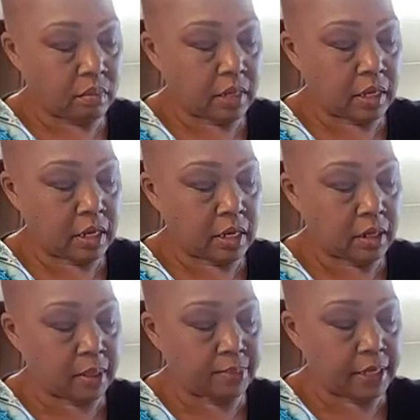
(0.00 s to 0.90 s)
Then in a
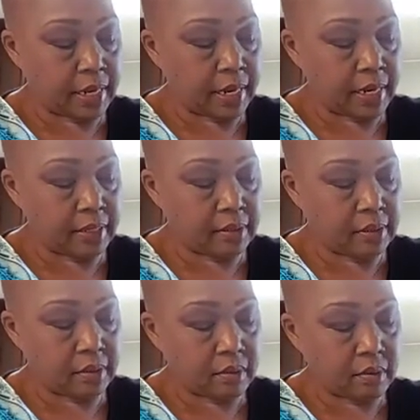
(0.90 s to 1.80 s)
couple of days,
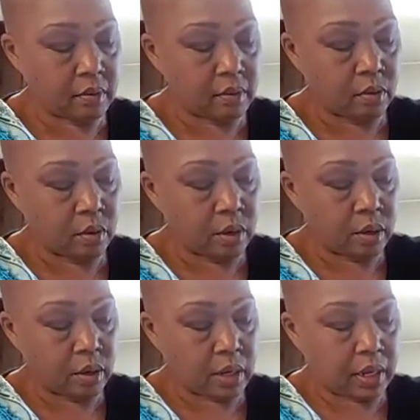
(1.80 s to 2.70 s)

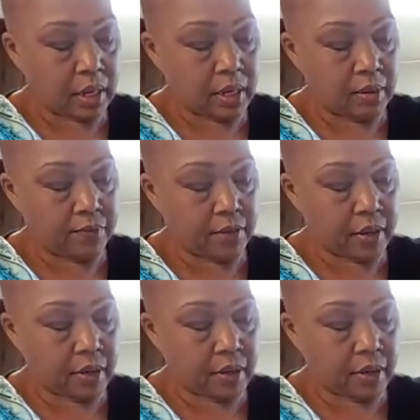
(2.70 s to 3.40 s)
if